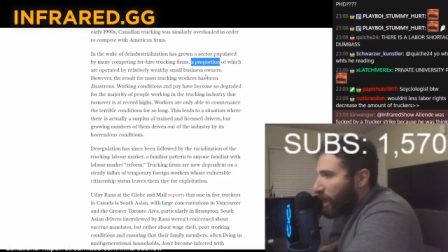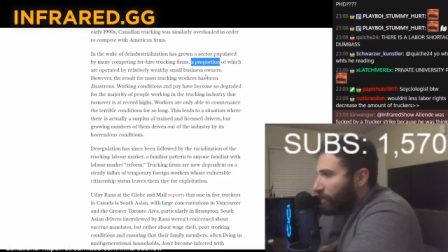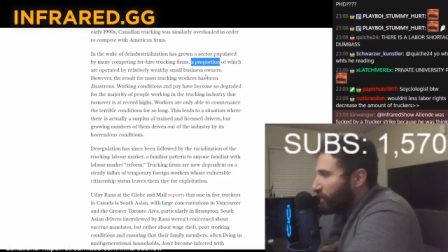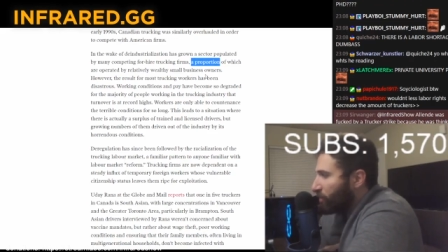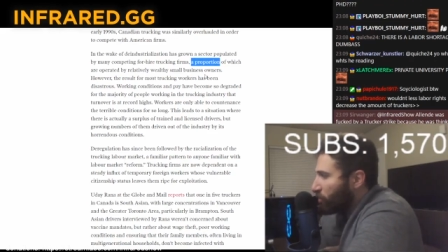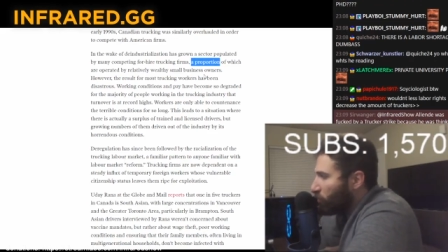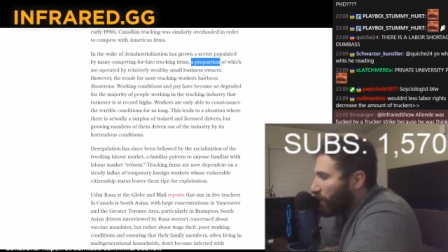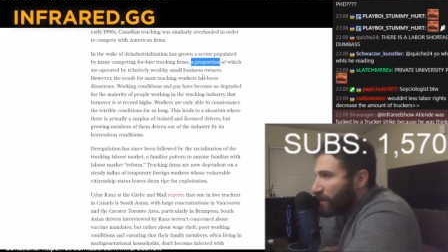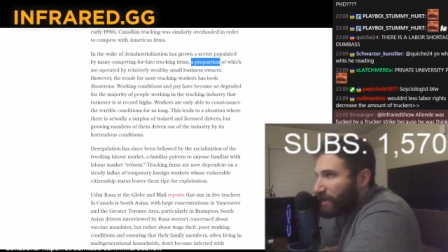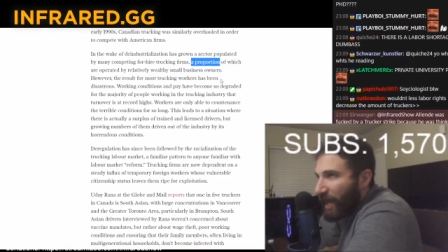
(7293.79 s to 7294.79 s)
because he doesn't
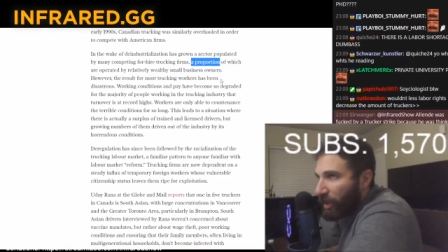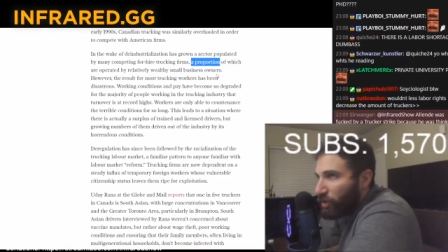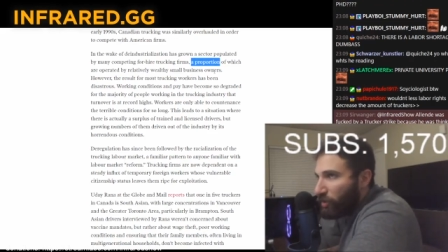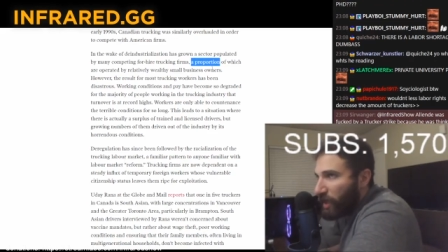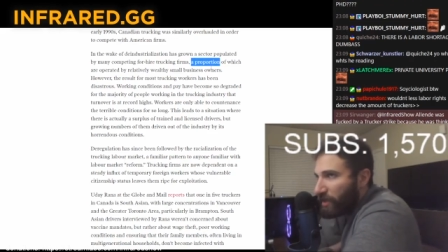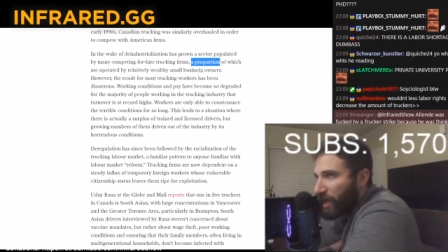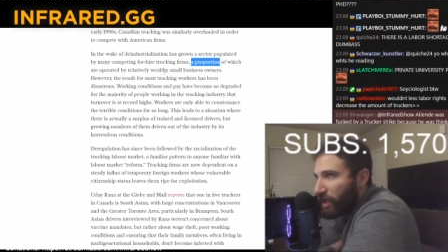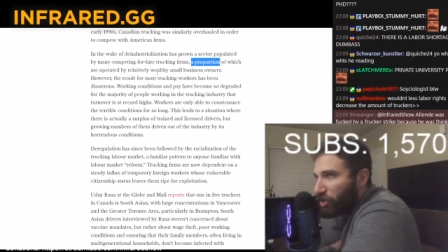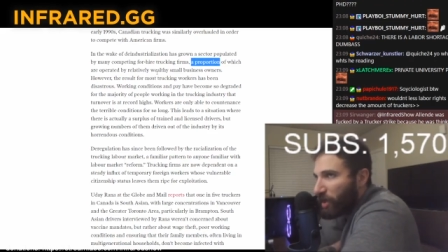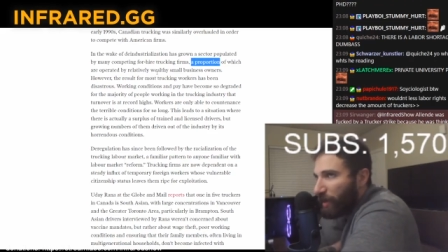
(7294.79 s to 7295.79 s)
want to tell you that it's
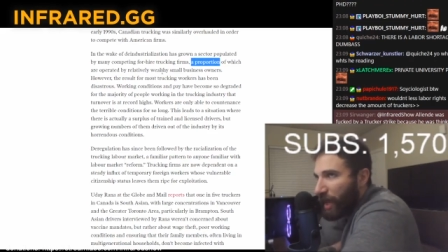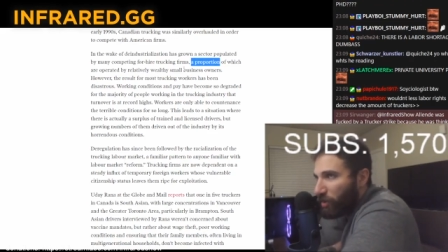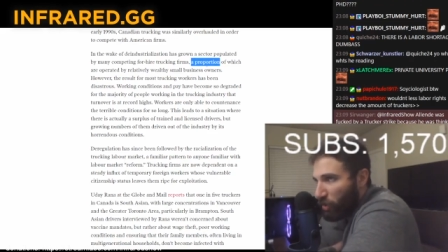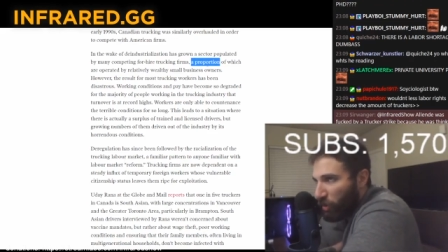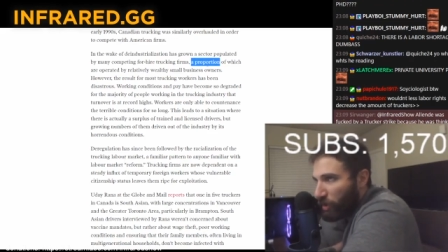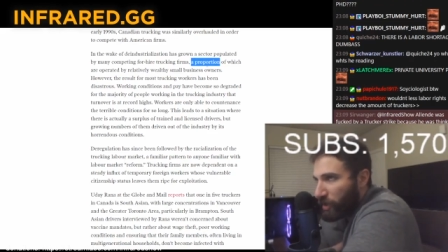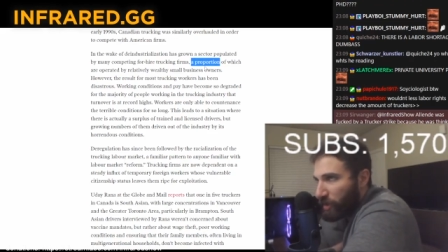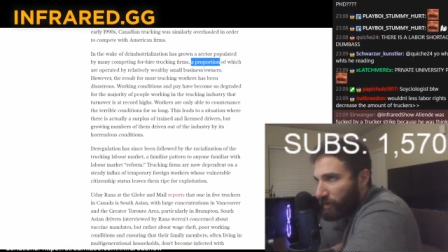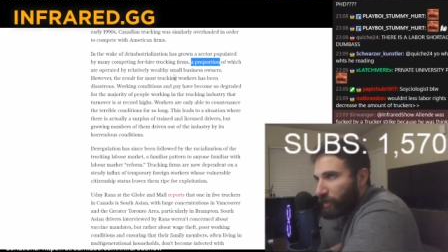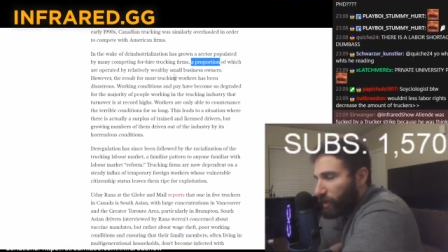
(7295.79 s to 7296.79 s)
actually a
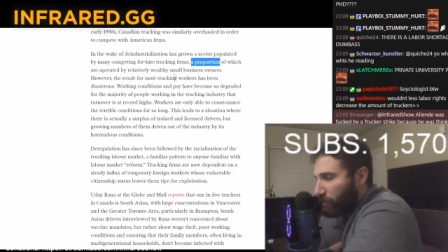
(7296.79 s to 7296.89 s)
minority.